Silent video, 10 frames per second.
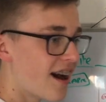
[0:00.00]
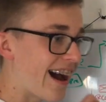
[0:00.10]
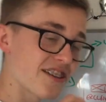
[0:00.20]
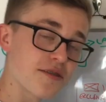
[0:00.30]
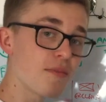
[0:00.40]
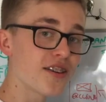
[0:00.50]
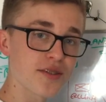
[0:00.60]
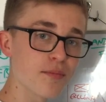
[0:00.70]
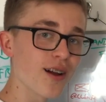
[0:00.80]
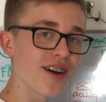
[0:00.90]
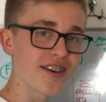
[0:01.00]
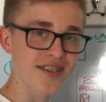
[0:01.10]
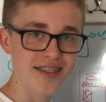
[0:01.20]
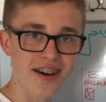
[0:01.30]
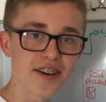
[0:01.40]
actually my
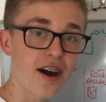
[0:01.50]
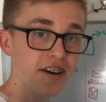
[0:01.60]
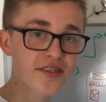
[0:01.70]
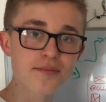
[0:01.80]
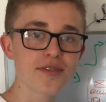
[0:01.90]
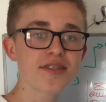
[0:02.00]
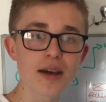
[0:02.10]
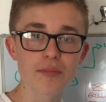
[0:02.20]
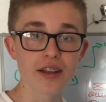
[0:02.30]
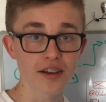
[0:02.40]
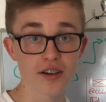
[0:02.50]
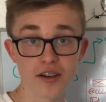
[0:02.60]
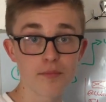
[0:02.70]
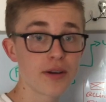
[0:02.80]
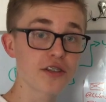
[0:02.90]
suppliers. I asked them to send me like
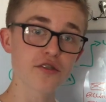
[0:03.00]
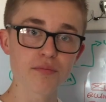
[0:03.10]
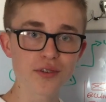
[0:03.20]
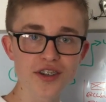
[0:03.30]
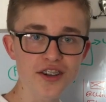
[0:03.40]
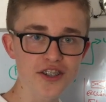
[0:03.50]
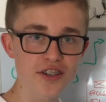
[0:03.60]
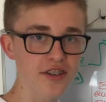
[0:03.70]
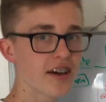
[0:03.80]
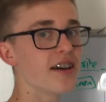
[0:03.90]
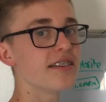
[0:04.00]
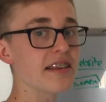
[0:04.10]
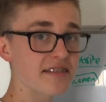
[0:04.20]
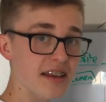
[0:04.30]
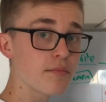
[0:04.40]
a picture of production.
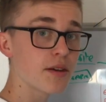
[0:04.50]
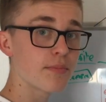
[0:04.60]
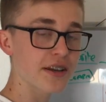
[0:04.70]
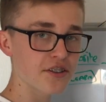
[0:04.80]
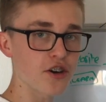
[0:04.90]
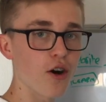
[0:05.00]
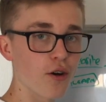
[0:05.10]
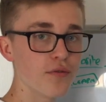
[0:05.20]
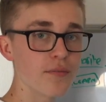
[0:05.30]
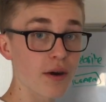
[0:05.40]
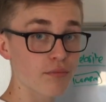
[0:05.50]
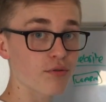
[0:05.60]
They sent me a picture of my